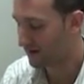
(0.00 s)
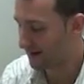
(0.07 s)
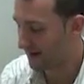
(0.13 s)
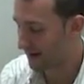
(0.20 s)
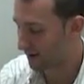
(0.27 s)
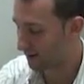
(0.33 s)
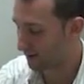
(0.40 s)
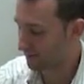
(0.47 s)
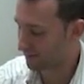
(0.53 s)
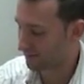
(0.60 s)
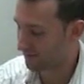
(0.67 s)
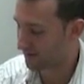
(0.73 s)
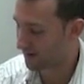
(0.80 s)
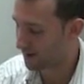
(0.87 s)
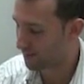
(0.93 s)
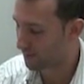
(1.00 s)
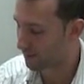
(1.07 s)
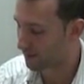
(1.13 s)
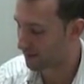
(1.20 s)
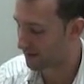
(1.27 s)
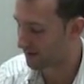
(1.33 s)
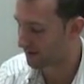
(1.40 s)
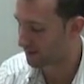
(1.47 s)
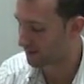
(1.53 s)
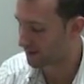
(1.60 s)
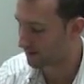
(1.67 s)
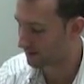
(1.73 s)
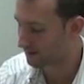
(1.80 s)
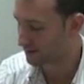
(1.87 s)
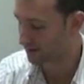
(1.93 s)
Now, very important, in the
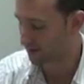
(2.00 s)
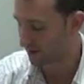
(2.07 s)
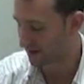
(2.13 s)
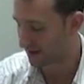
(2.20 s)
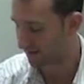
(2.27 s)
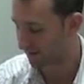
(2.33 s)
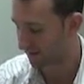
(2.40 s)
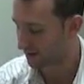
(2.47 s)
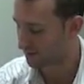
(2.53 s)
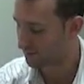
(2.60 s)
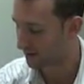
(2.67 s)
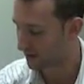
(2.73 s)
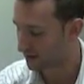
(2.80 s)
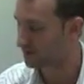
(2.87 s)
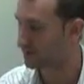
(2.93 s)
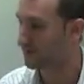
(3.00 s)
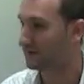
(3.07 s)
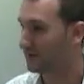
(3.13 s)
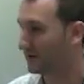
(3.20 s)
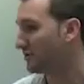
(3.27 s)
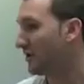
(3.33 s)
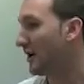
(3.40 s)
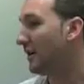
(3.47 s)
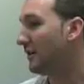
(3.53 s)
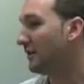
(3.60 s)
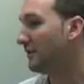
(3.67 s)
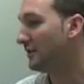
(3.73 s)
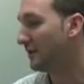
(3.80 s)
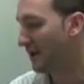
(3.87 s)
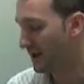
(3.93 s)
middle, you want to have a good picture of the
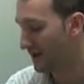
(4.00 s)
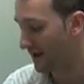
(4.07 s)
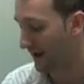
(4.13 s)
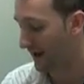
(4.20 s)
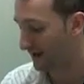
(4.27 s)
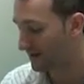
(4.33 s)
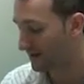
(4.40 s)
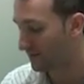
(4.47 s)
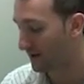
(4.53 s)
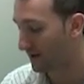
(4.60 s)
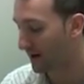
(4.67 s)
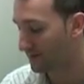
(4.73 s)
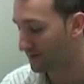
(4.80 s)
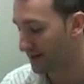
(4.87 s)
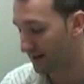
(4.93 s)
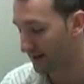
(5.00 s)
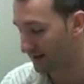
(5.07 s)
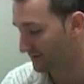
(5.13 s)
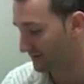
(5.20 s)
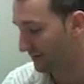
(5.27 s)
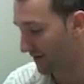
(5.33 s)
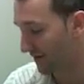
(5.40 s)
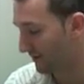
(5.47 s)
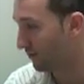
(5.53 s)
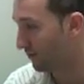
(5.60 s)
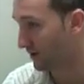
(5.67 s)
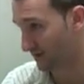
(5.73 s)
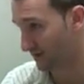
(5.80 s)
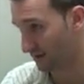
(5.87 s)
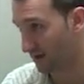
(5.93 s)
child and keep it updated. So maybe
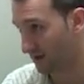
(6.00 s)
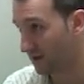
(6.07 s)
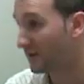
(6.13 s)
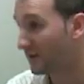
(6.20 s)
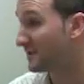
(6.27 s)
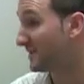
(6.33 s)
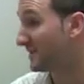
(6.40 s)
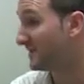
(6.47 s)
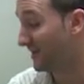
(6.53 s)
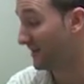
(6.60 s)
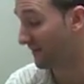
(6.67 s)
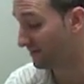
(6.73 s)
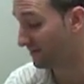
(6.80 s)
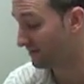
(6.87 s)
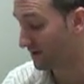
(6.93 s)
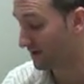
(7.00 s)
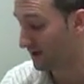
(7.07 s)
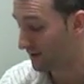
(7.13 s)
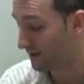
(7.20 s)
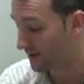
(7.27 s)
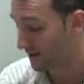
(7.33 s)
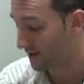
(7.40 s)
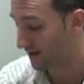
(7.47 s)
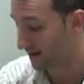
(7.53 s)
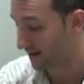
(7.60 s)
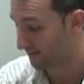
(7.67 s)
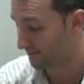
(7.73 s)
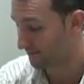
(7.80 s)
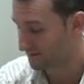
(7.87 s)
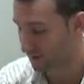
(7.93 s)
once a year, because he's 7.
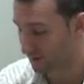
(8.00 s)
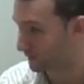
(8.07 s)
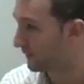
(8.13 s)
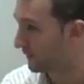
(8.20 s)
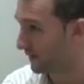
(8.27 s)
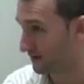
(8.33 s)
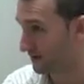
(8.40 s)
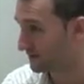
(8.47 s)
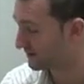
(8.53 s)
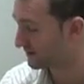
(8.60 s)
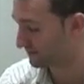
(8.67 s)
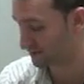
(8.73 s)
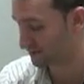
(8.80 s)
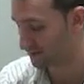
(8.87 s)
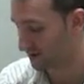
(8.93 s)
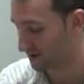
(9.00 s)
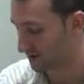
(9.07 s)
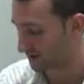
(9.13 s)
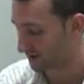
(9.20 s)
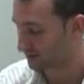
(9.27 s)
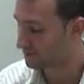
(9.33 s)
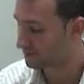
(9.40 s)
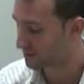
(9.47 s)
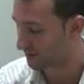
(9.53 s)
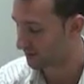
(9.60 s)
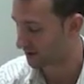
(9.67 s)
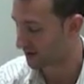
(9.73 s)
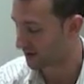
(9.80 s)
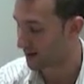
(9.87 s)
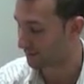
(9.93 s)
School photos, you can
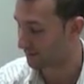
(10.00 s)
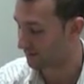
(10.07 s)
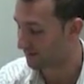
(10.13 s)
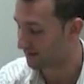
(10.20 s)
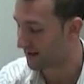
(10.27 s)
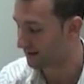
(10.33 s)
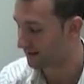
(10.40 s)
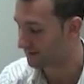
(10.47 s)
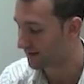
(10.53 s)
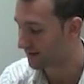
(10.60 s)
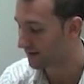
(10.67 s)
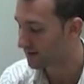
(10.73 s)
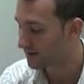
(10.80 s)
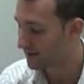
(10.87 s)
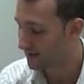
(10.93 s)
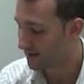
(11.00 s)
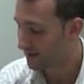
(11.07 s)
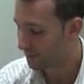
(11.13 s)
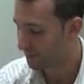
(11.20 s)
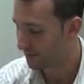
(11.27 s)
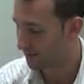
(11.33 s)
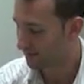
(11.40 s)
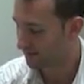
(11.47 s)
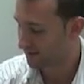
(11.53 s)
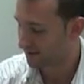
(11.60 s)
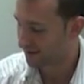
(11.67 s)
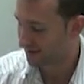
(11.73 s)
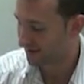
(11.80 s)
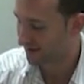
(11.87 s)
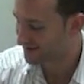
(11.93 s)
put a copy of that in there. But
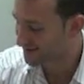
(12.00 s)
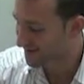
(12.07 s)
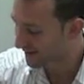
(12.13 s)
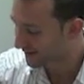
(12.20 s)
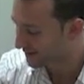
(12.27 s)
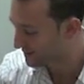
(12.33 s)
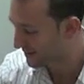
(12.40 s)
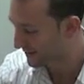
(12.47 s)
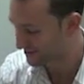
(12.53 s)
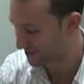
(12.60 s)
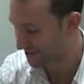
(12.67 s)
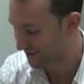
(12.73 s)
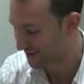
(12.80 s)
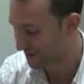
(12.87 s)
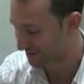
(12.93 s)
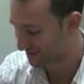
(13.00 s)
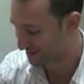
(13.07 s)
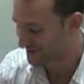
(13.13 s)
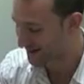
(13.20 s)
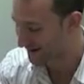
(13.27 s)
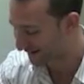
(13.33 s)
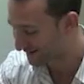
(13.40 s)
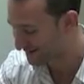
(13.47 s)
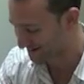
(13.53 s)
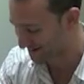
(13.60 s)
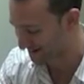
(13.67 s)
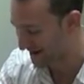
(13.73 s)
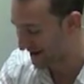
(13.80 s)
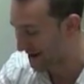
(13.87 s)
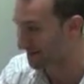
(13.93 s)
it's not a good picture here with the dog. You
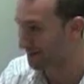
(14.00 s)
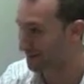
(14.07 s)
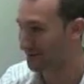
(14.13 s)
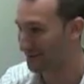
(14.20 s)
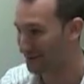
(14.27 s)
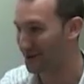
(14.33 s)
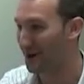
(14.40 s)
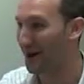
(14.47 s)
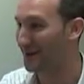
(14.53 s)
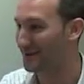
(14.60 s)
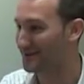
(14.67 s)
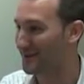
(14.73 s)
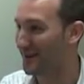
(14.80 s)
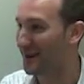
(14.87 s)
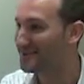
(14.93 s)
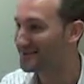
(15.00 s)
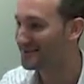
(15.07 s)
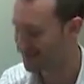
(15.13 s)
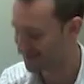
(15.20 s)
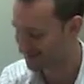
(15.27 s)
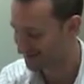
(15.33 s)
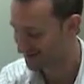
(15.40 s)
want to have it with the child's face.